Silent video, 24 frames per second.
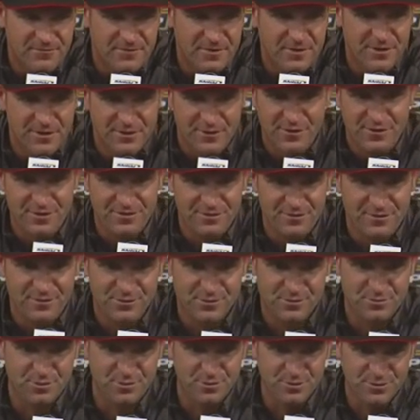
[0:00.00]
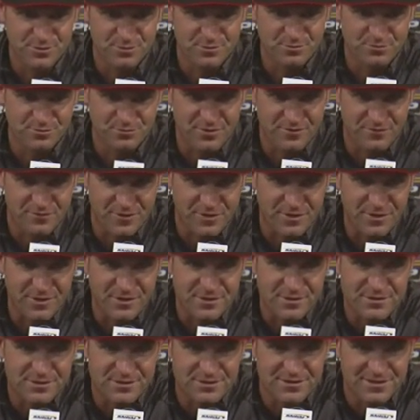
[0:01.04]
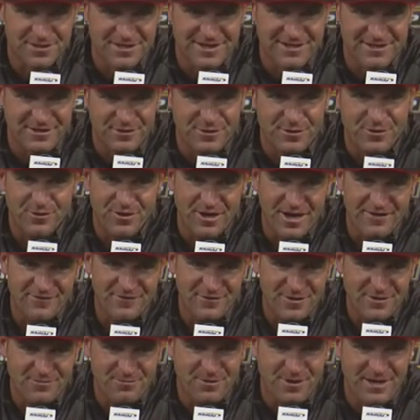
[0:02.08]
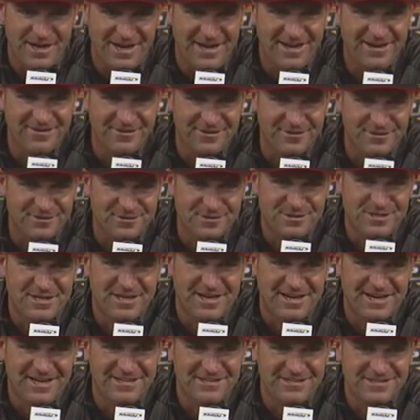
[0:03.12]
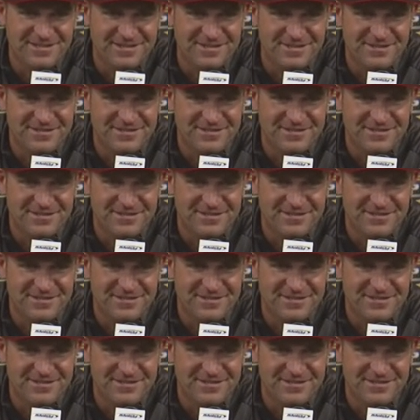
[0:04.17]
you know, those roles reverse and you don't have the upper hand on those guys. And